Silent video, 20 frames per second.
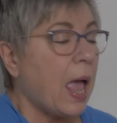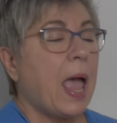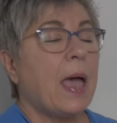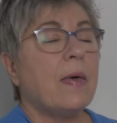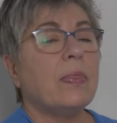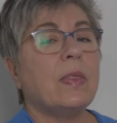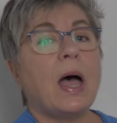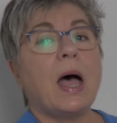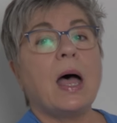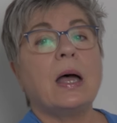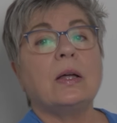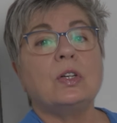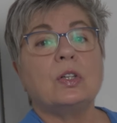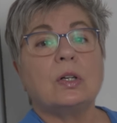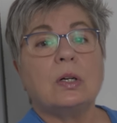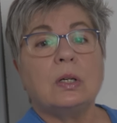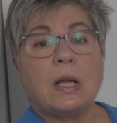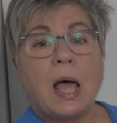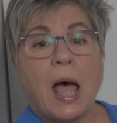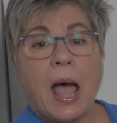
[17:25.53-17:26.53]
And the
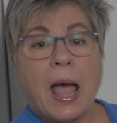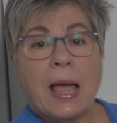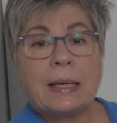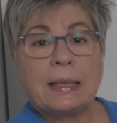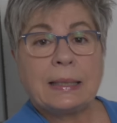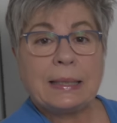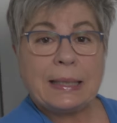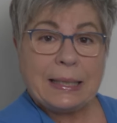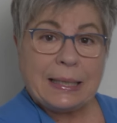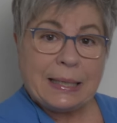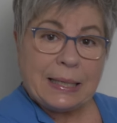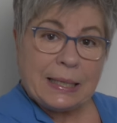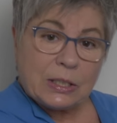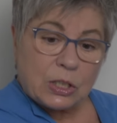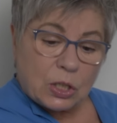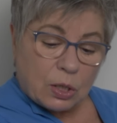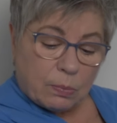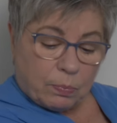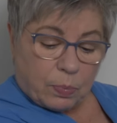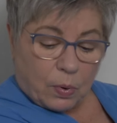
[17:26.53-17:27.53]
underlying key
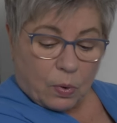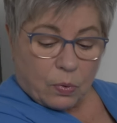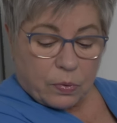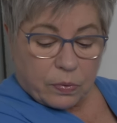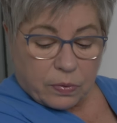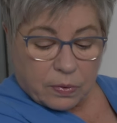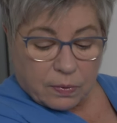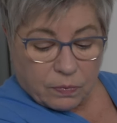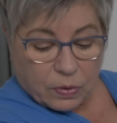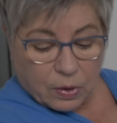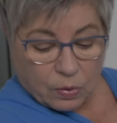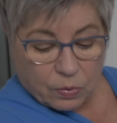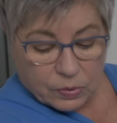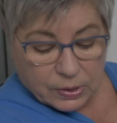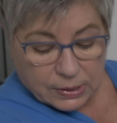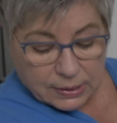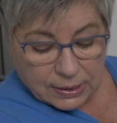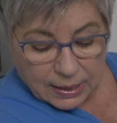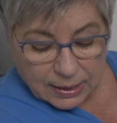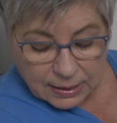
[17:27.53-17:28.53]
to both of
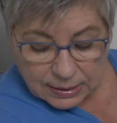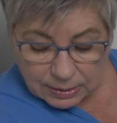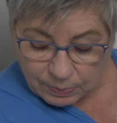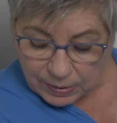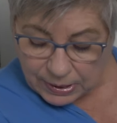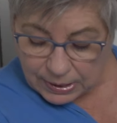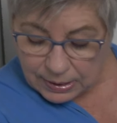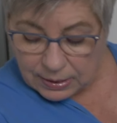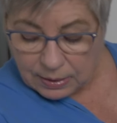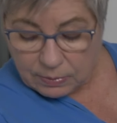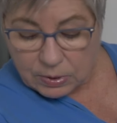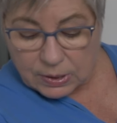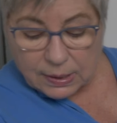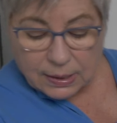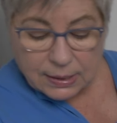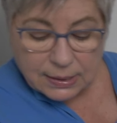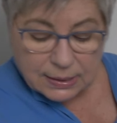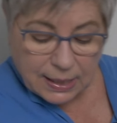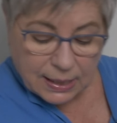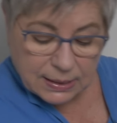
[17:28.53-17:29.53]
those things being
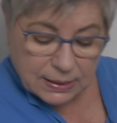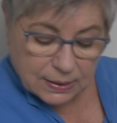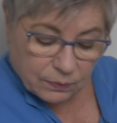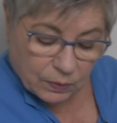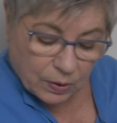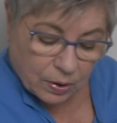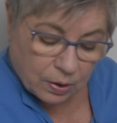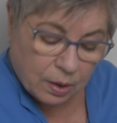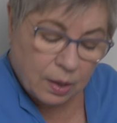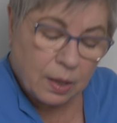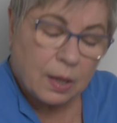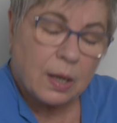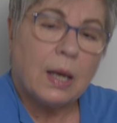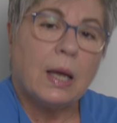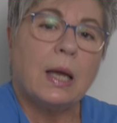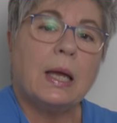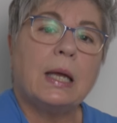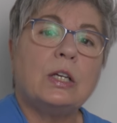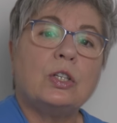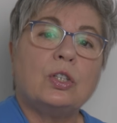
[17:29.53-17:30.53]
successful
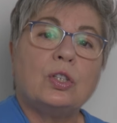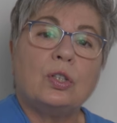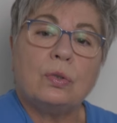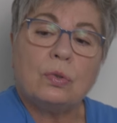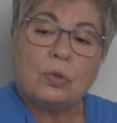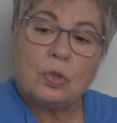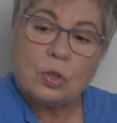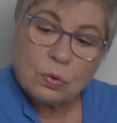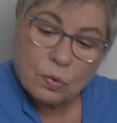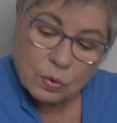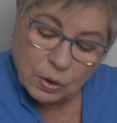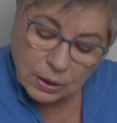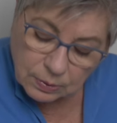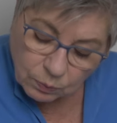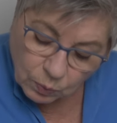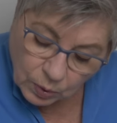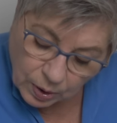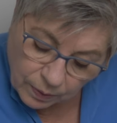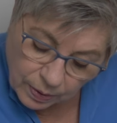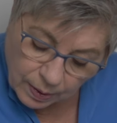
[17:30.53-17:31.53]
is you do
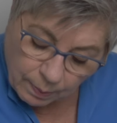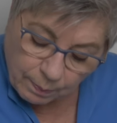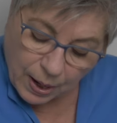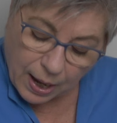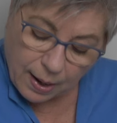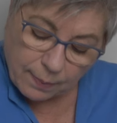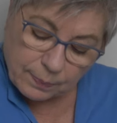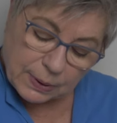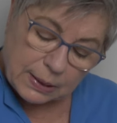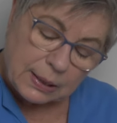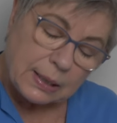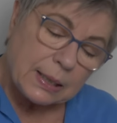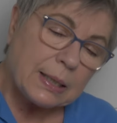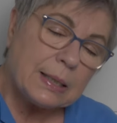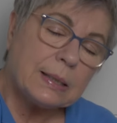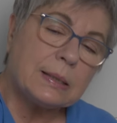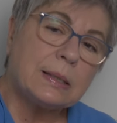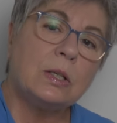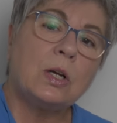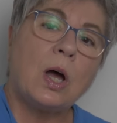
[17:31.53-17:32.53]
it where the puppy
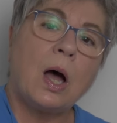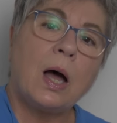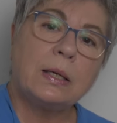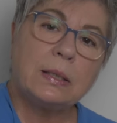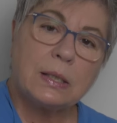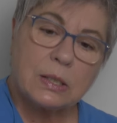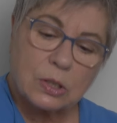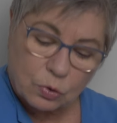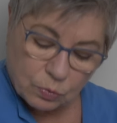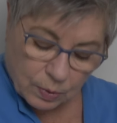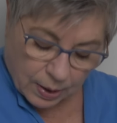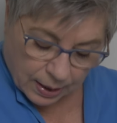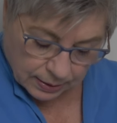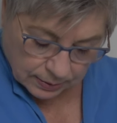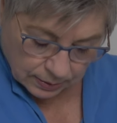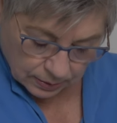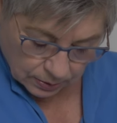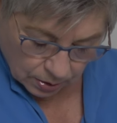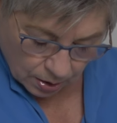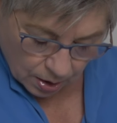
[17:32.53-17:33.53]
is not
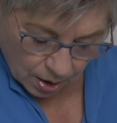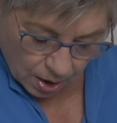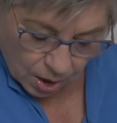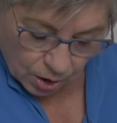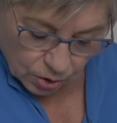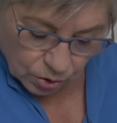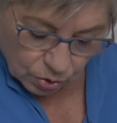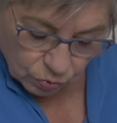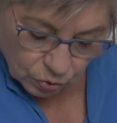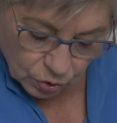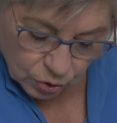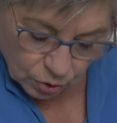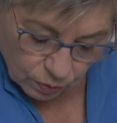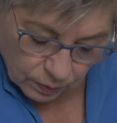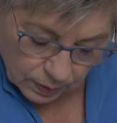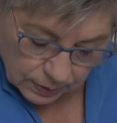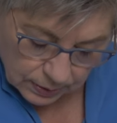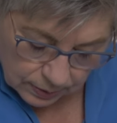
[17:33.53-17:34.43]
stressed. You do it